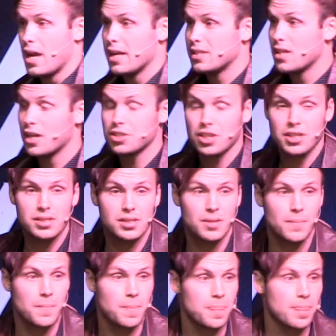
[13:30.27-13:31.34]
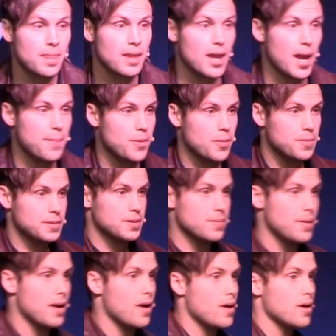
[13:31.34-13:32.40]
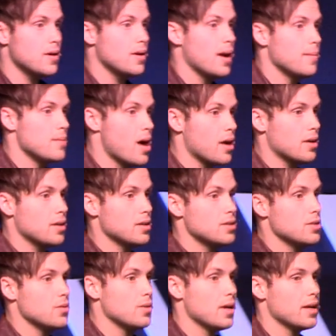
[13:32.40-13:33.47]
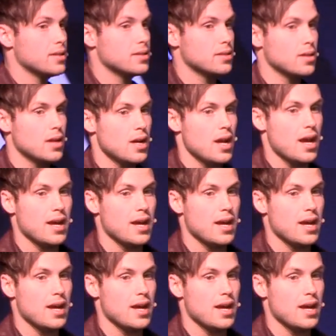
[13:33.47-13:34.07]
It's not just, I purpose in my heart, I'm not going to do this,